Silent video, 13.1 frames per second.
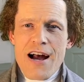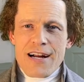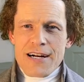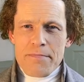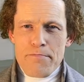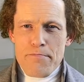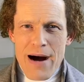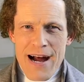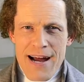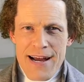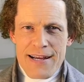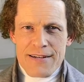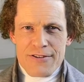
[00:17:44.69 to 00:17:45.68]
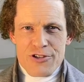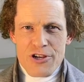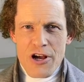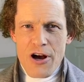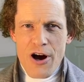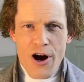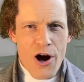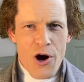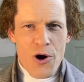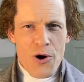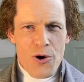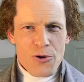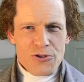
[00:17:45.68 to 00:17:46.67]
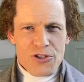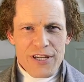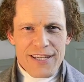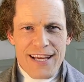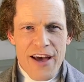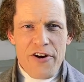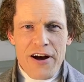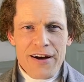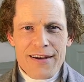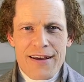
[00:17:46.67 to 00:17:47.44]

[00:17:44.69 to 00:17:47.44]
combines all together